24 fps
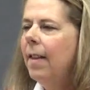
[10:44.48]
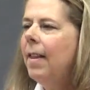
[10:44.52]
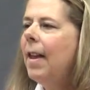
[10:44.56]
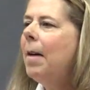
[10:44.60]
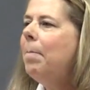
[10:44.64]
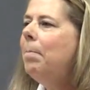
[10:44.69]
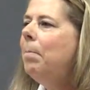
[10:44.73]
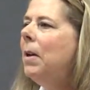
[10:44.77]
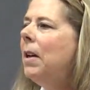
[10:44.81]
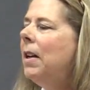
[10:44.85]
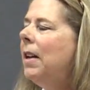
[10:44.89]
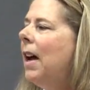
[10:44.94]

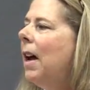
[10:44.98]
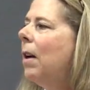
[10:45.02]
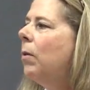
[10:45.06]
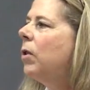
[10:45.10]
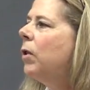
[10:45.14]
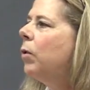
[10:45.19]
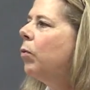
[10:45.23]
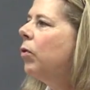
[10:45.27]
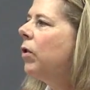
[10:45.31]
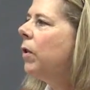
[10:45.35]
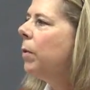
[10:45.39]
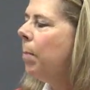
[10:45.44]
That meant I
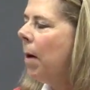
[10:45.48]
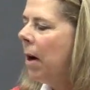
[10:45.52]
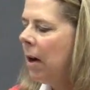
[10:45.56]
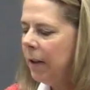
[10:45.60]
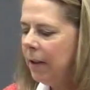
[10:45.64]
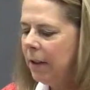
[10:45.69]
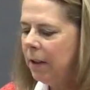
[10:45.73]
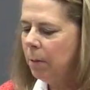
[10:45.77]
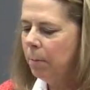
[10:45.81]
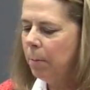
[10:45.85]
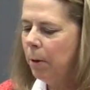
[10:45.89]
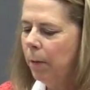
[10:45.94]
was
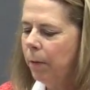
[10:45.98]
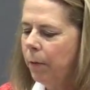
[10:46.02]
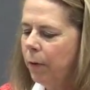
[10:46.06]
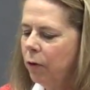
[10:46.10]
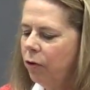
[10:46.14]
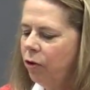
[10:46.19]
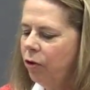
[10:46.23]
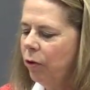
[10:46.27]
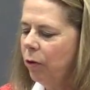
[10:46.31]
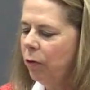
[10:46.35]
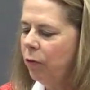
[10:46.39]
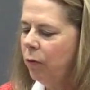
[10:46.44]
responsible for
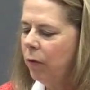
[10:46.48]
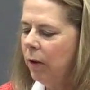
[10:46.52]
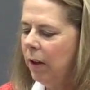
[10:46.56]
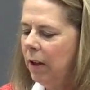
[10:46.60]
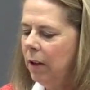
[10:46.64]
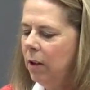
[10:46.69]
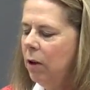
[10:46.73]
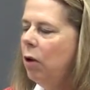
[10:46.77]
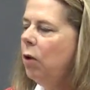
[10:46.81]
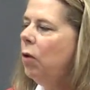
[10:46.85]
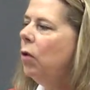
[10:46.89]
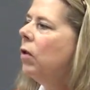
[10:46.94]
children
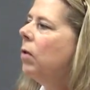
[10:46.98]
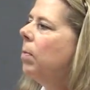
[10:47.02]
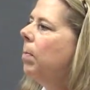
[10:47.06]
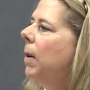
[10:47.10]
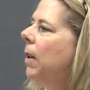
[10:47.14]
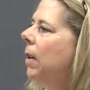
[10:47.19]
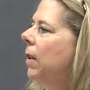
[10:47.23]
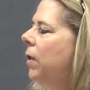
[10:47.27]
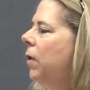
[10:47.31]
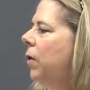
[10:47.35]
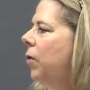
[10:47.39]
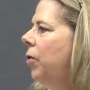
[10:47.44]
and youth
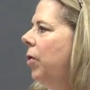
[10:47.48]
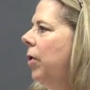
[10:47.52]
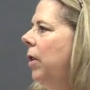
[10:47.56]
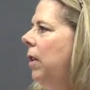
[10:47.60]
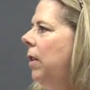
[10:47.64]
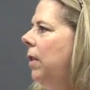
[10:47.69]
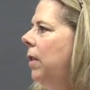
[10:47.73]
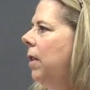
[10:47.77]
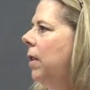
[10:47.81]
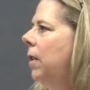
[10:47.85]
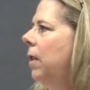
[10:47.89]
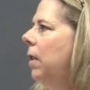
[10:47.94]

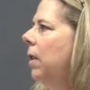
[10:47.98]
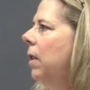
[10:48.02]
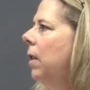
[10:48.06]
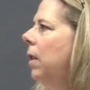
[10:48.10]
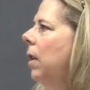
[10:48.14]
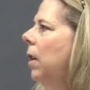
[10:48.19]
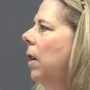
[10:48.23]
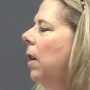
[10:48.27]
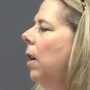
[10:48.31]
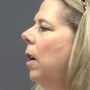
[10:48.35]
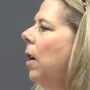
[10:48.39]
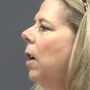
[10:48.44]
ministries.
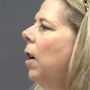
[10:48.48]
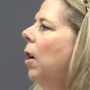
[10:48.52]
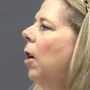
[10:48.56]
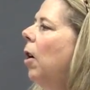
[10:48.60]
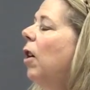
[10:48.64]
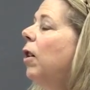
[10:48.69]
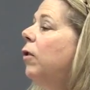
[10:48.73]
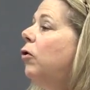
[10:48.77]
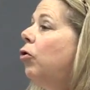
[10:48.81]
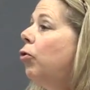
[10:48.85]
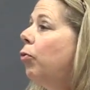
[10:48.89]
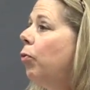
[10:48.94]

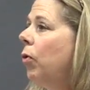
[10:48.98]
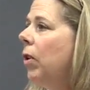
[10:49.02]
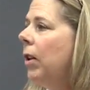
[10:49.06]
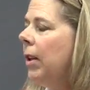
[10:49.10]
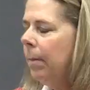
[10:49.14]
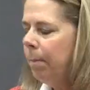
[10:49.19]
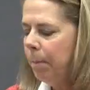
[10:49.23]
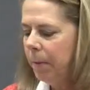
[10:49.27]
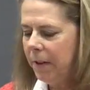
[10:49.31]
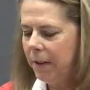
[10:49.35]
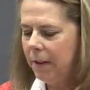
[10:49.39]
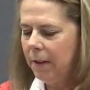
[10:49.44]
On
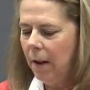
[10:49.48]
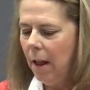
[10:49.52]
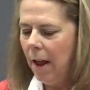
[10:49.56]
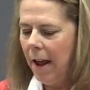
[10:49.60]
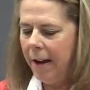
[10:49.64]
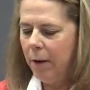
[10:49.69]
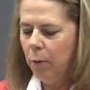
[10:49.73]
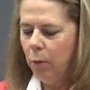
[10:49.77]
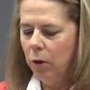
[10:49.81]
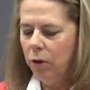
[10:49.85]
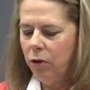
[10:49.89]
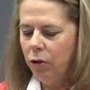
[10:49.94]
trips
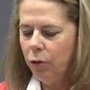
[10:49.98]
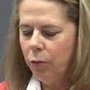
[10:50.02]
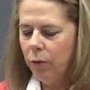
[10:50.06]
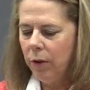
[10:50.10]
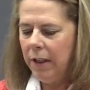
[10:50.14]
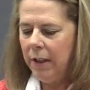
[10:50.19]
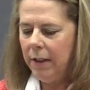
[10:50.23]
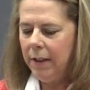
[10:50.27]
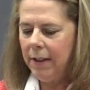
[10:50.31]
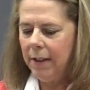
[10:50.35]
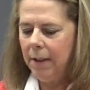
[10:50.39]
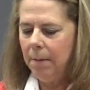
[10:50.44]
like
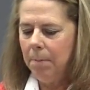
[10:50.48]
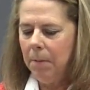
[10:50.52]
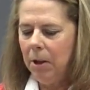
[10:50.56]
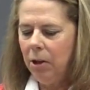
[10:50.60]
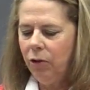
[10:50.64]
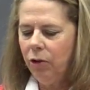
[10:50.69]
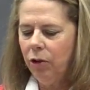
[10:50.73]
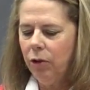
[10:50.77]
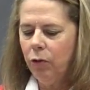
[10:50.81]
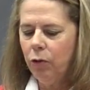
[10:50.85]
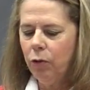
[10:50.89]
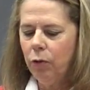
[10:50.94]
retreats and
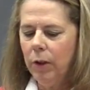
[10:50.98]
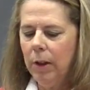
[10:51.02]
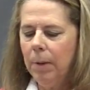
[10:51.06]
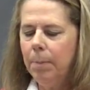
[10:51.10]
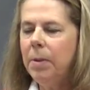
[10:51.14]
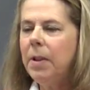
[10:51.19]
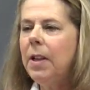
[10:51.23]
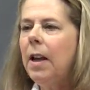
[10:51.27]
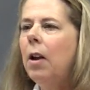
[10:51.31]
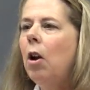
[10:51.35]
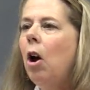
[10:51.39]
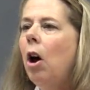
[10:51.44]
mission
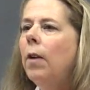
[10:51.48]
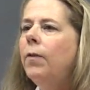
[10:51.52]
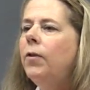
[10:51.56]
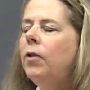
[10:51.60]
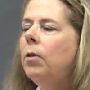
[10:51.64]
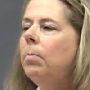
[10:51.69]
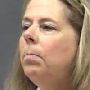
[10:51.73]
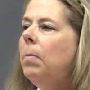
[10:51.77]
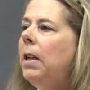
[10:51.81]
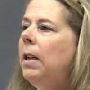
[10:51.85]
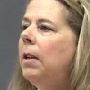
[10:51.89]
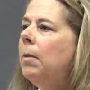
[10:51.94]
trips, I'd
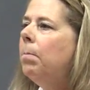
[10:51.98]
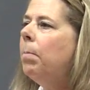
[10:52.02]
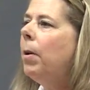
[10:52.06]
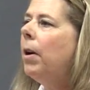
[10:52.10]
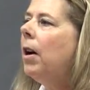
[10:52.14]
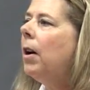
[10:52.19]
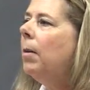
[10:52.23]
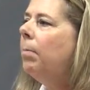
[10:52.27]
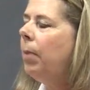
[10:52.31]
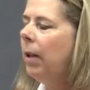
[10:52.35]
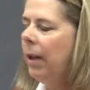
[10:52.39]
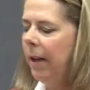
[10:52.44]
often be in
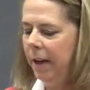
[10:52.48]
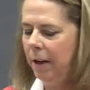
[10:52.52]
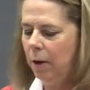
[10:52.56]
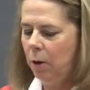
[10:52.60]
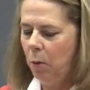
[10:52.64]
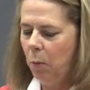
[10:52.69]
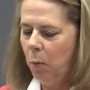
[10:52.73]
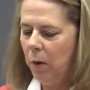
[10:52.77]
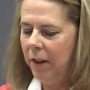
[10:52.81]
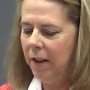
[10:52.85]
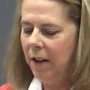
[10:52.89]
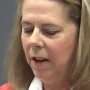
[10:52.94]

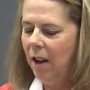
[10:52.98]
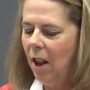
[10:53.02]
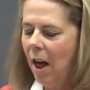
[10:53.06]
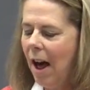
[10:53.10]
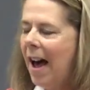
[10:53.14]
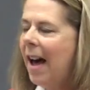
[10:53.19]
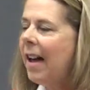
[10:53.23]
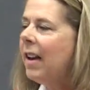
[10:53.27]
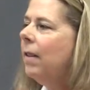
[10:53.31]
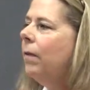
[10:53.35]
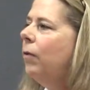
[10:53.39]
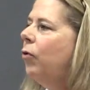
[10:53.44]
public with a
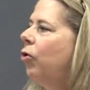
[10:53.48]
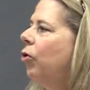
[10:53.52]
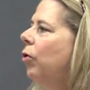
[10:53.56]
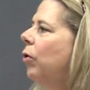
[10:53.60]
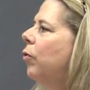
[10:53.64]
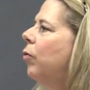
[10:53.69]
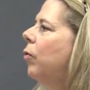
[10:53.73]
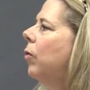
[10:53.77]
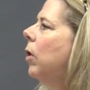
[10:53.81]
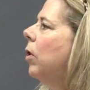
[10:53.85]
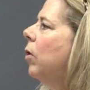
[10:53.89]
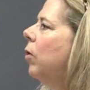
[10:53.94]
lot of
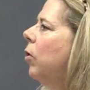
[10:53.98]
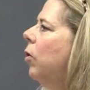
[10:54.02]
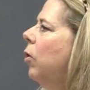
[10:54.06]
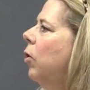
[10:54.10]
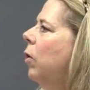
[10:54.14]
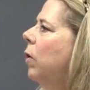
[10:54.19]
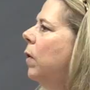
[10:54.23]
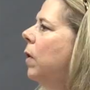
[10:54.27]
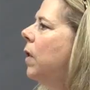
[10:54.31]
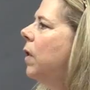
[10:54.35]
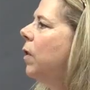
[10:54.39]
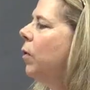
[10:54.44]
children or
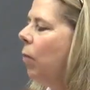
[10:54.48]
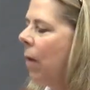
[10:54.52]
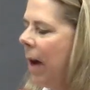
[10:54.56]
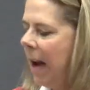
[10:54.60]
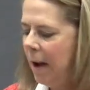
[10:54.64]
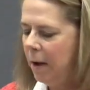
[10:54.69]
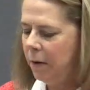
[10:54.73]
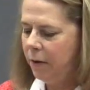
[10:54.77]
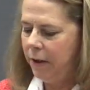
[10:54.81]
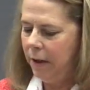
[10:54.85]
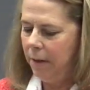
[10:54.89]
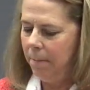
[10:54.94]
youth
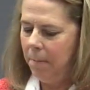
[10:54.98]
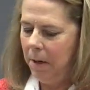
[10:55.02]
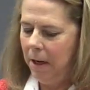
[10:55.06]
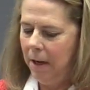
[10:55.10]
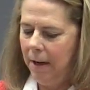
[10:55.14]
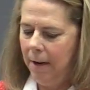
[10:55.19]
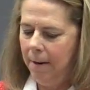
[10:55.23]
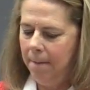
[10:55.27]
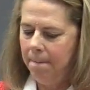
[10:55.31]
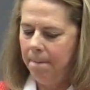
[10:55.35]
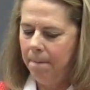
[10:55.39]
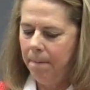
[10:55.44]
surrounding
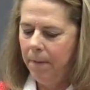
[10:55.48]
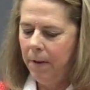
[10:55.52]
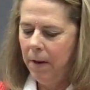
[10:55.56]
me.